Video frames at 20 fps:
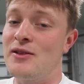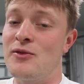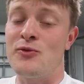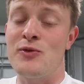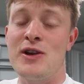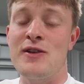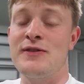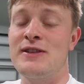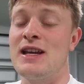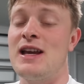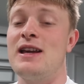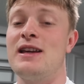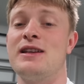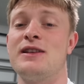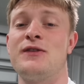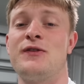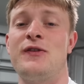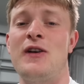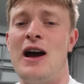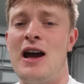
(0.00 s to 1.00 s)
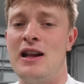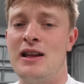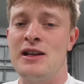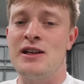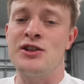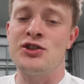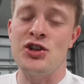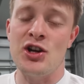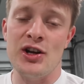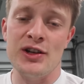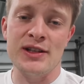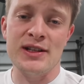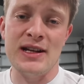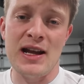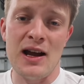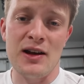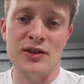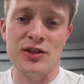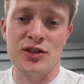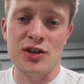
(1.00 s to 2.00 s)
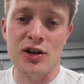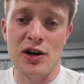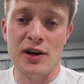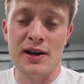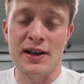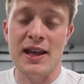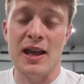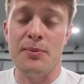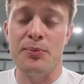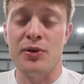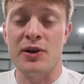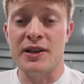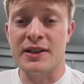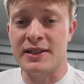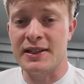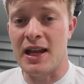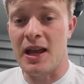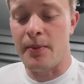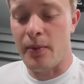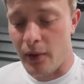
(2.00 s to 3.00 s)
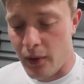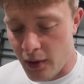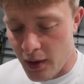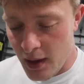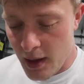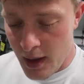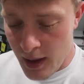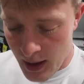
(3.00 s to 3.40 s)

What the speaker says: The Reef tank is finally just now starting to get pretty stable.